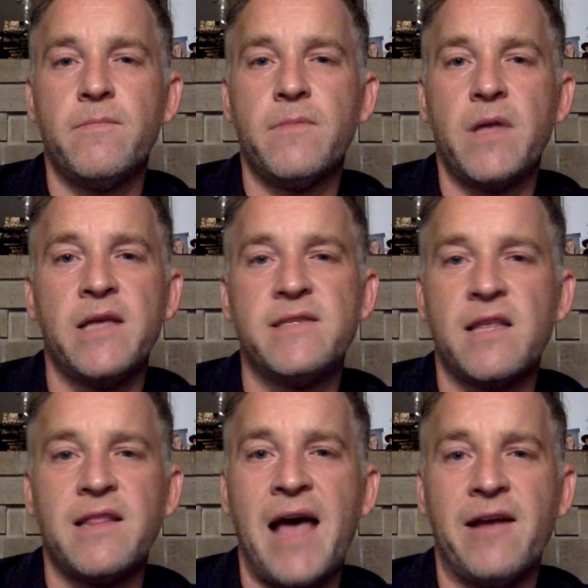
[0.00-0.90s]
is the
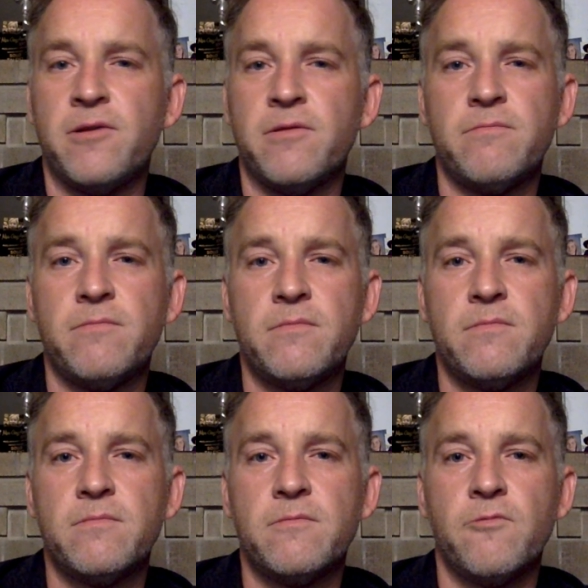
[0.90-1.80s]
Latin
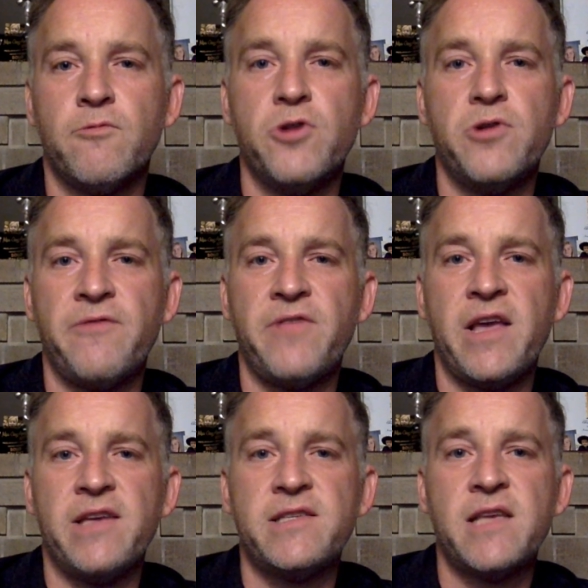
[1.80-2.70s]
root of
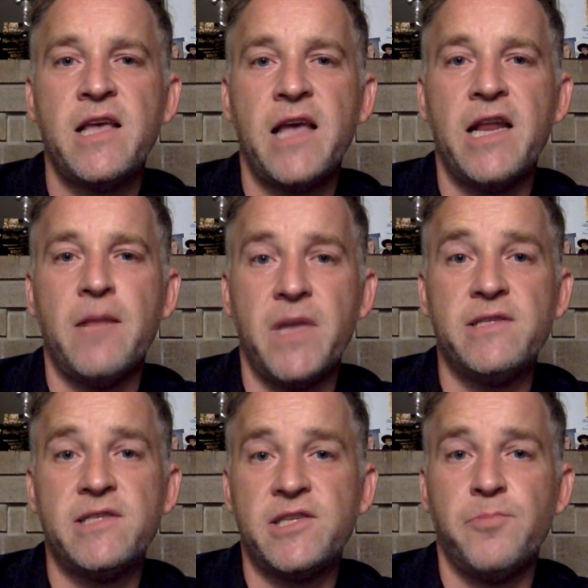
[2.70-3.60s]
this, and it
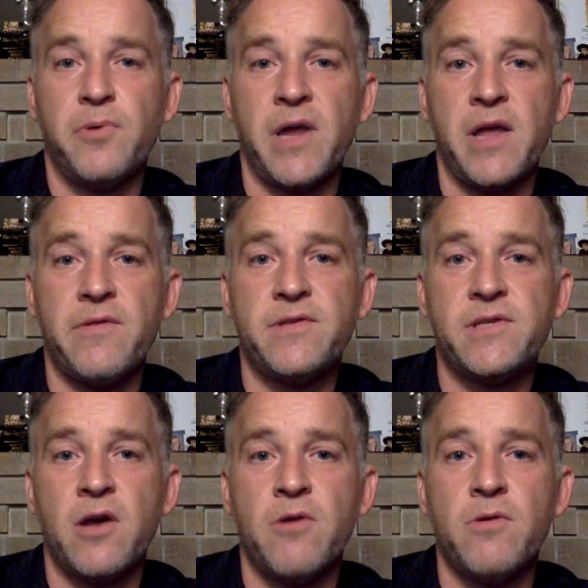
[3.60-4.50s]
means to breathe.
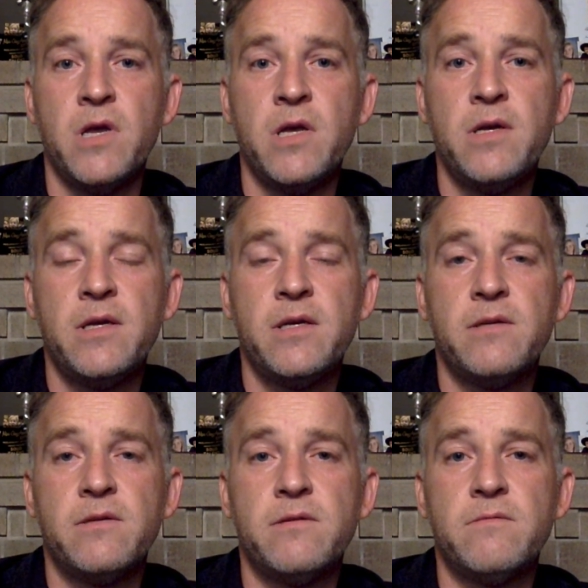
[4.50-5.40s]
So
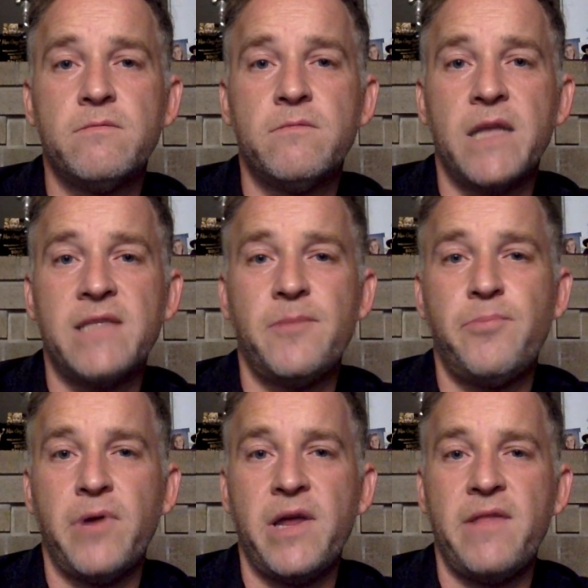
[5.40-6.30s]
it's a
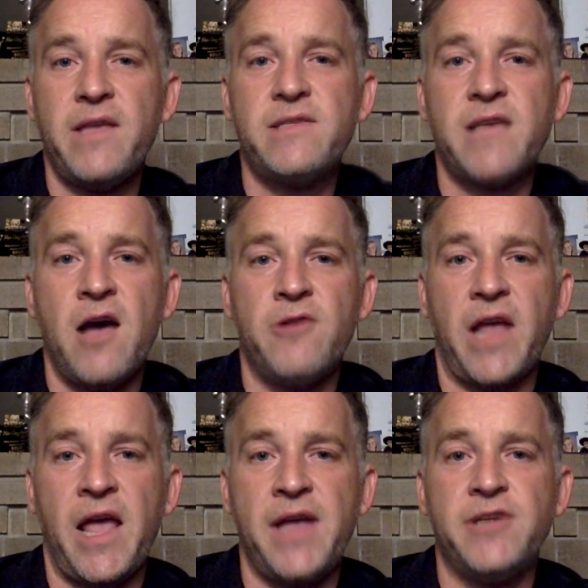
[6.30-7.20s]
breathing sound,
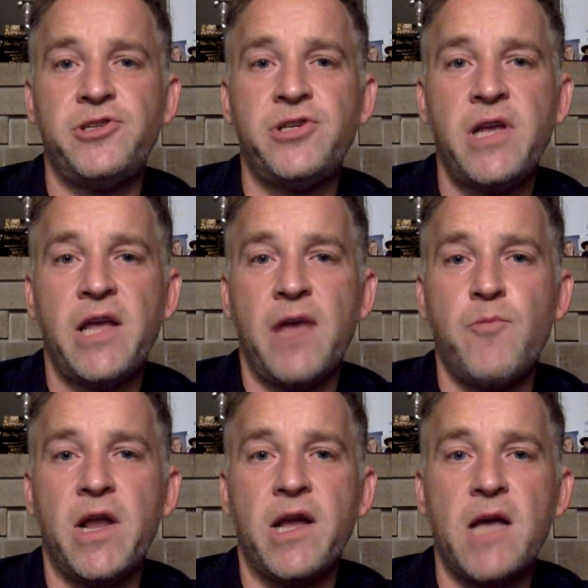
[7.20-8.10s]
H, and
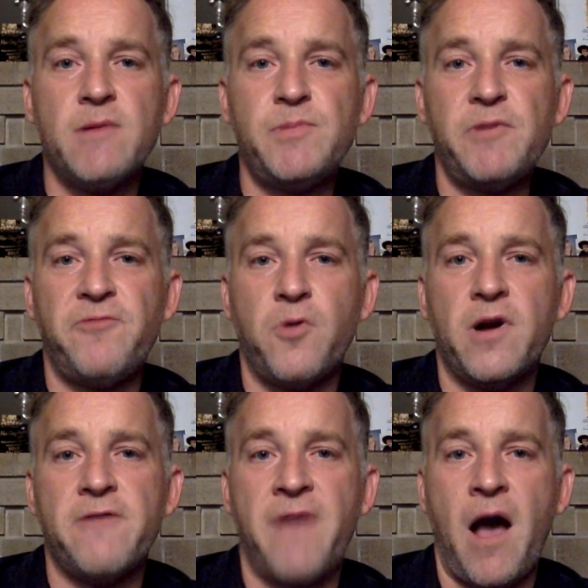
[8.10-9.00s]
when it comes before
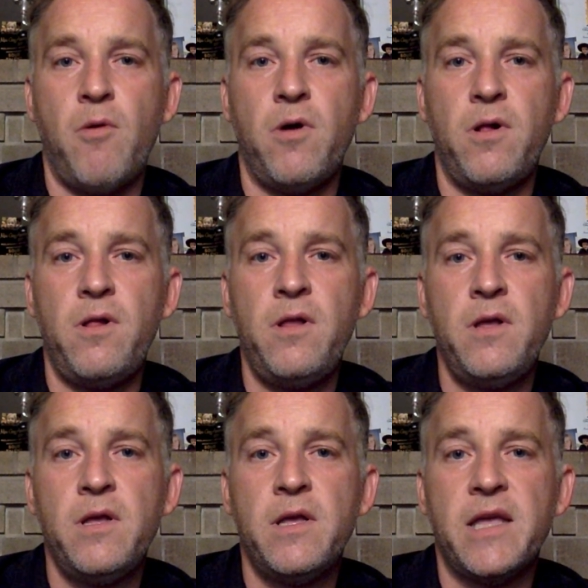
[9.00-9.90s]
a vowel,
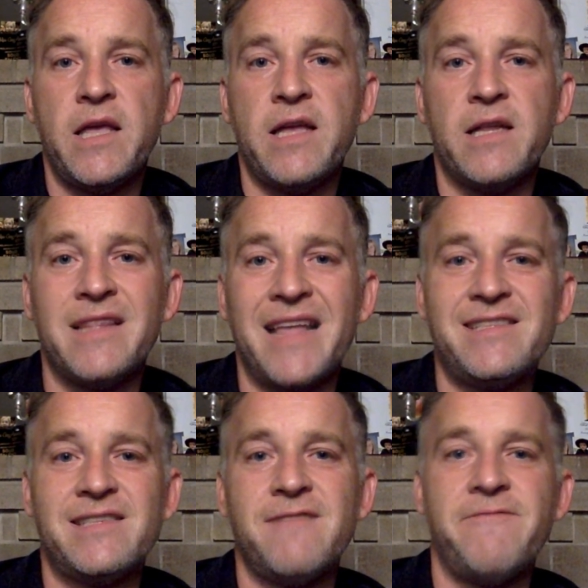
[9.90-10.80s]
it
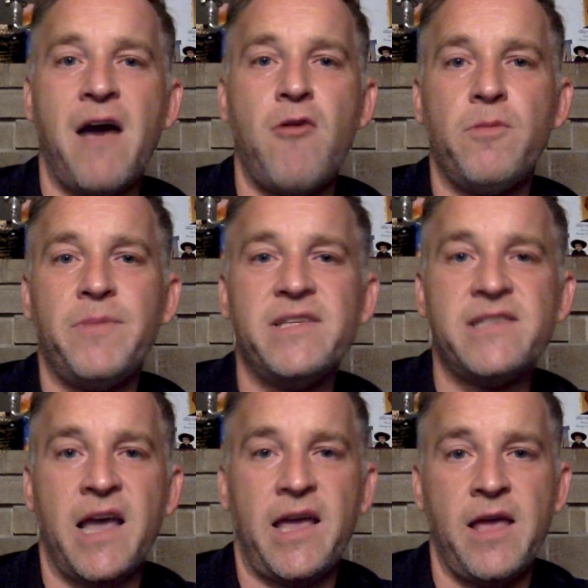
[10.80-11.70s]
lets the vowel be
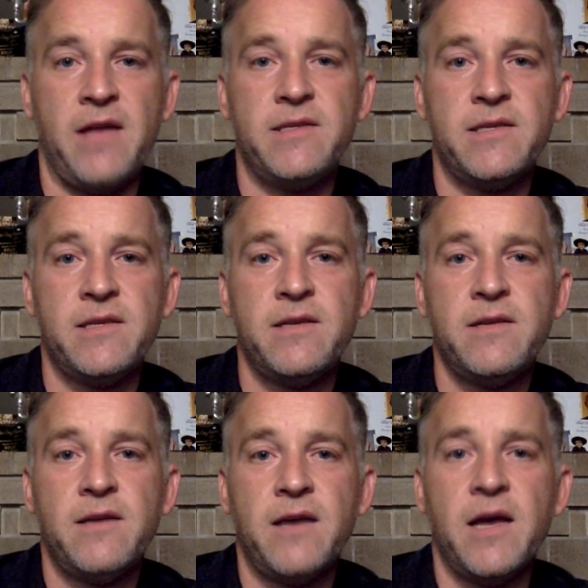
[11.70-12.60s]
second.
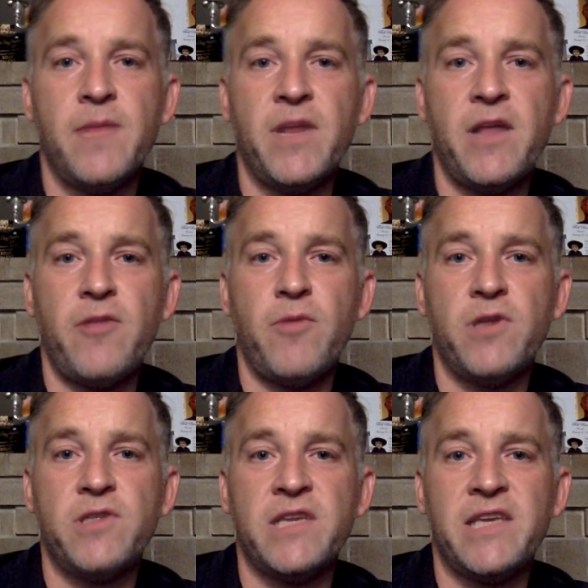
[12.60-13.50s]
In other
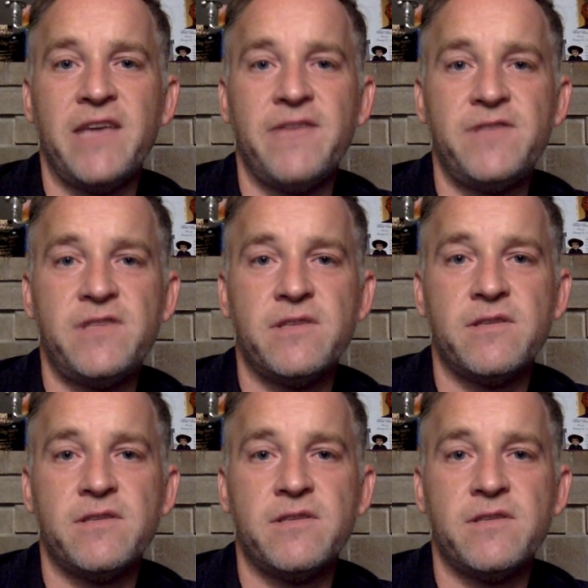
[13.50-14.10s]
words, it gives